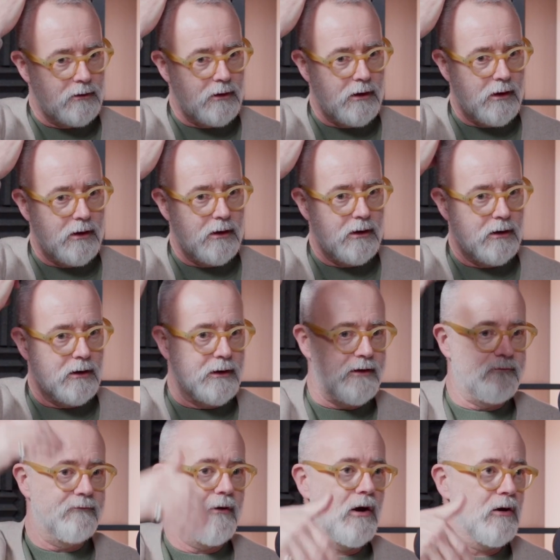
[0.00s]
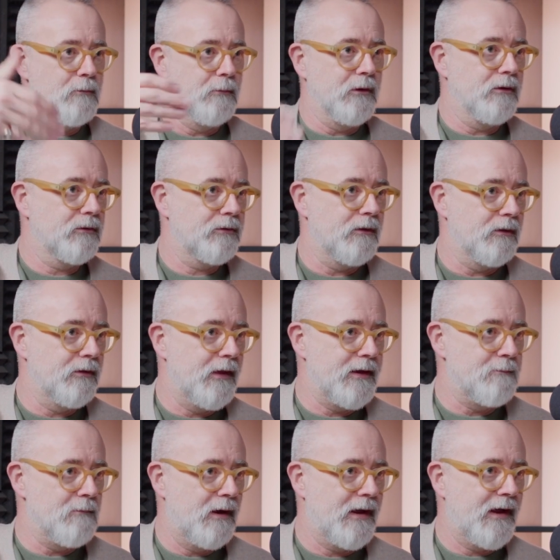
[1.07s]
an environment that they
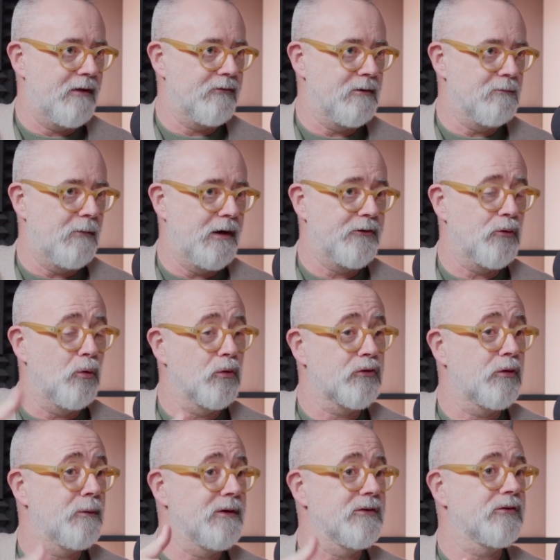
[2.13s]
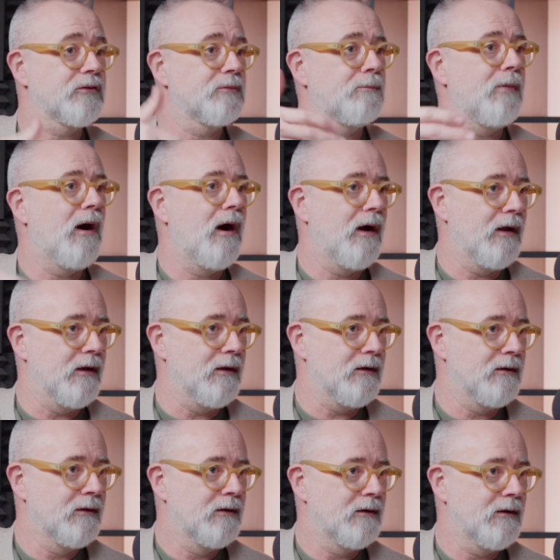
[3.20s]
might have in mind, or to inspire